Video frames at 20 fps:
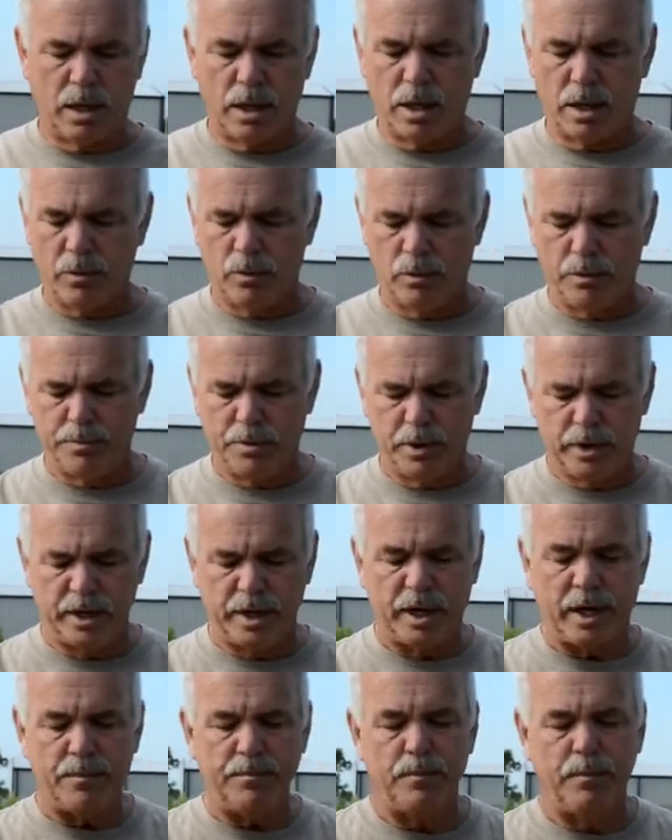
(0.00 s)
and we put it
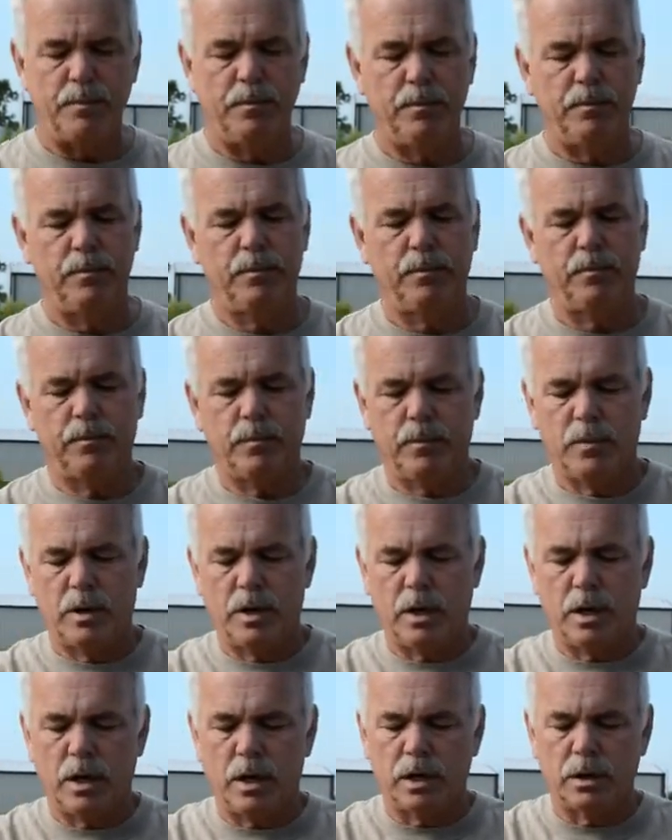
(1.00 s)
up
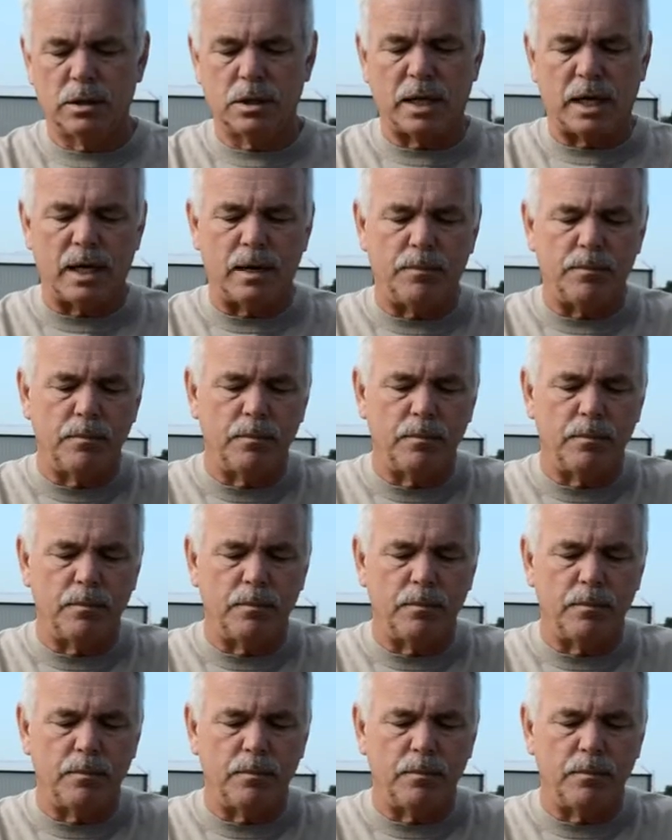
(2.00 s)
on top.